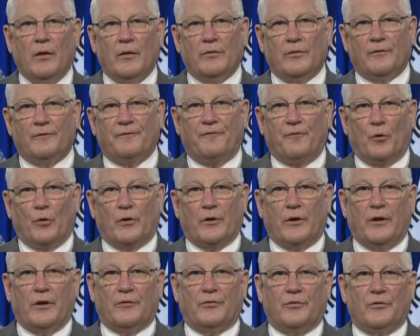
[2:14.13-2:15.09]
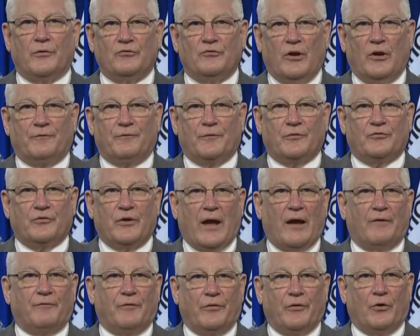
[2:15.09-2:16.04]
The 40th Chief of
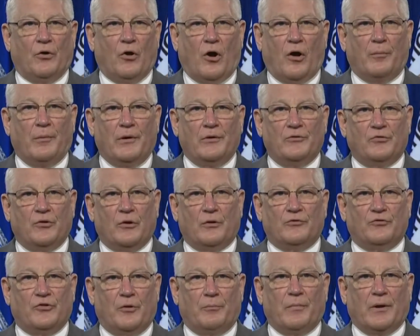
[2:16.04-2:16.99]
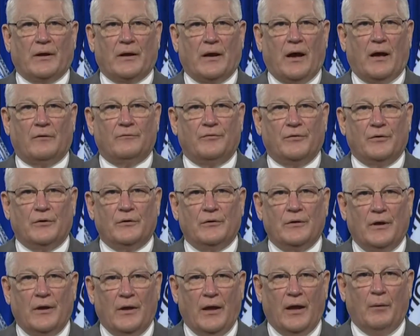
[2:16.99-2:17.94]
Staff of the Army, General Jim Mcconnell.
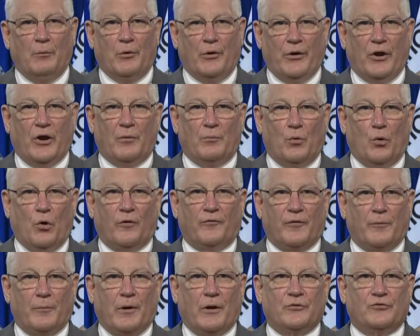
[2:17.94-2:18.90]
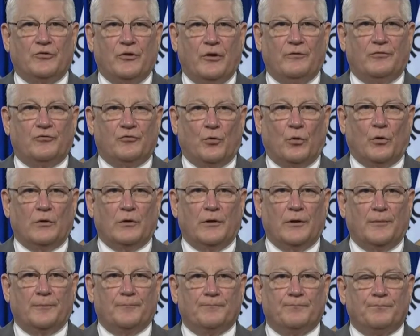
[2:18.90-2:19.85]
We'll hear more from our chief shortly.
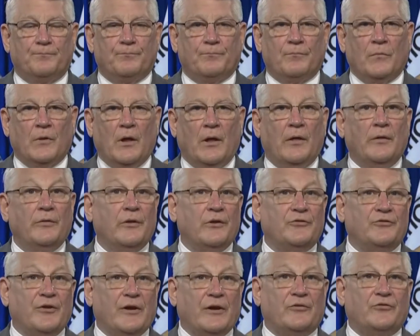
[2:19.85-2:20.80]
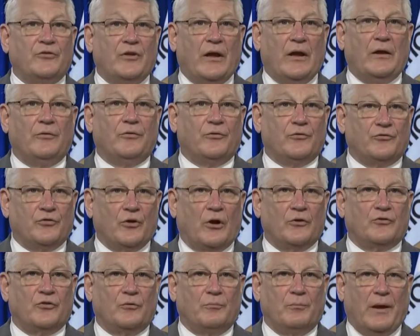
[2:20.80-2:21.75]
The 16th
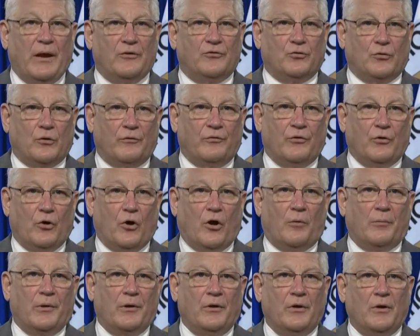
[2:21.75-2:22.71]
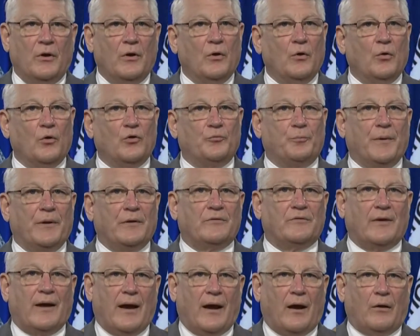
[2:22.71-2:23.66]
Sergeant Major of the Army, who's been
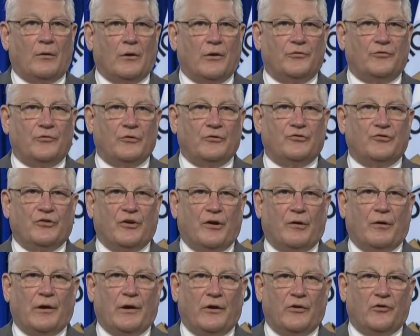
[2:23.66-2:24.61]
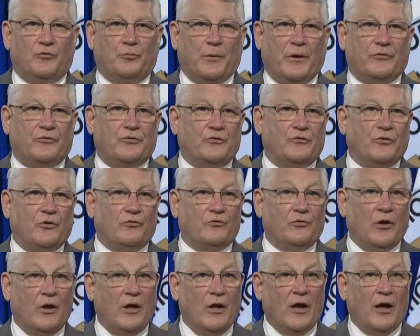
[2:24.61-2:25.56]
tireless in sharing his messages
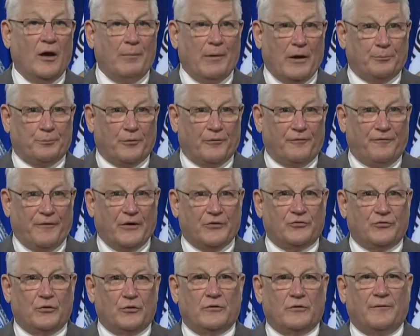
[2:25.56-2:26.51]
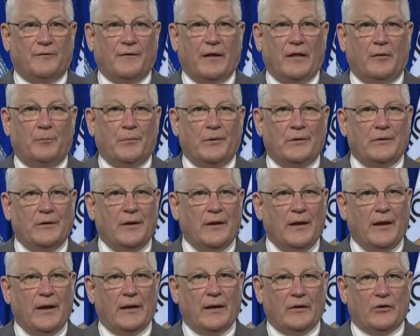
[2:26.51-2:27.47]
about professional development
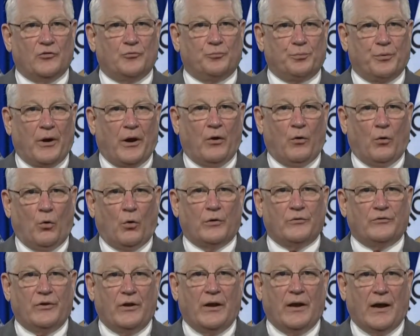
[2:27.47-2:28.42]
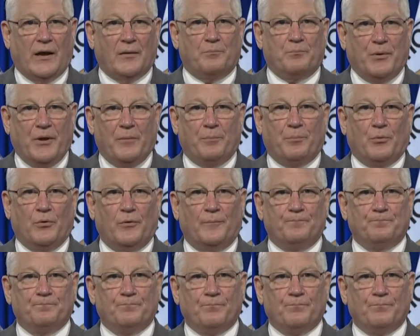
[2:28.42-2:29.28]
and his priority on people.